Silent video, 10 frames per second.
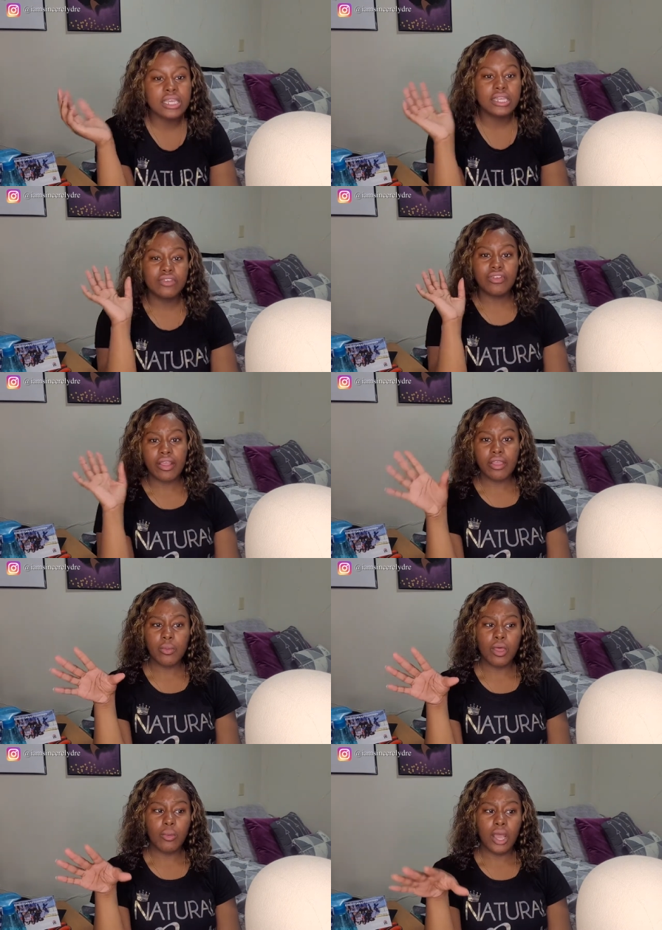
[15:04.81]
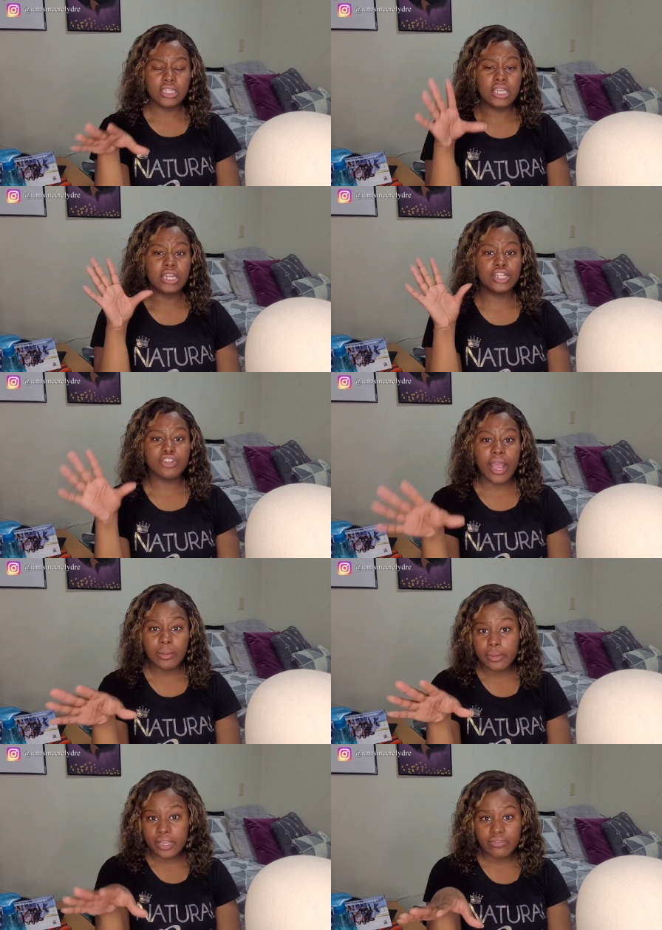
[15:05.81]
It did very well washing and it
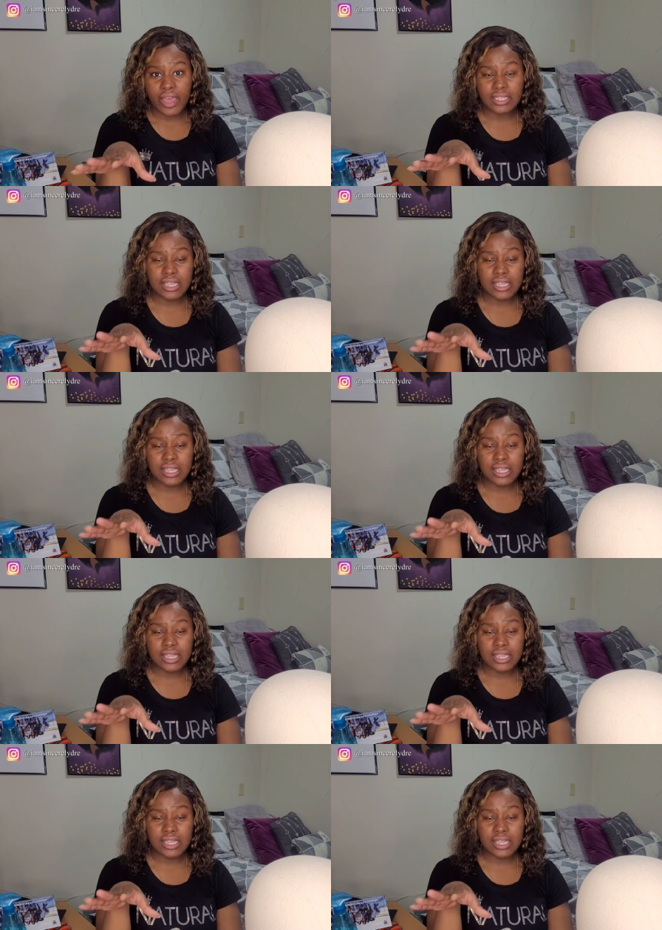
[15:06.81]
dried pretty fast